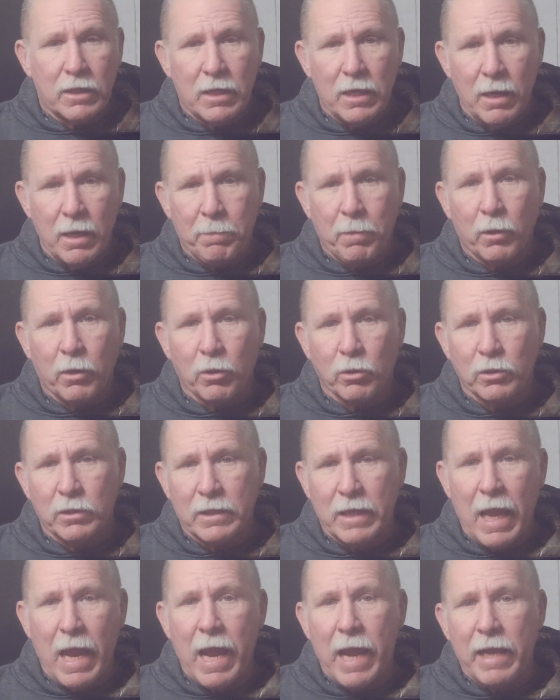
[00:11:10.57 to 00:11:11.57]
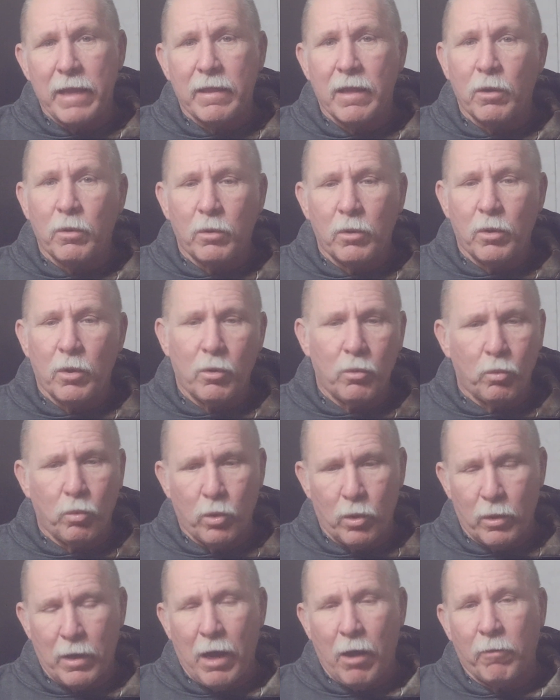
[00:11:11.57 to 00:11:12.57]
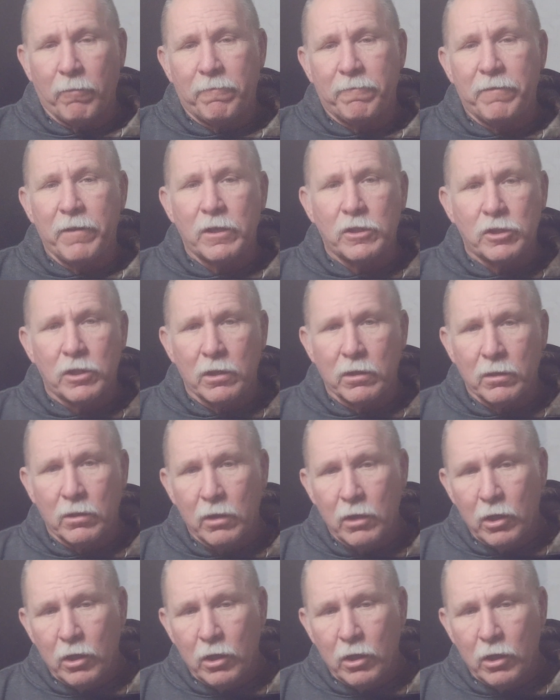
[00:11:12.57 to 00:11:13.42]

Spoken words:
typical day that we're out fishing,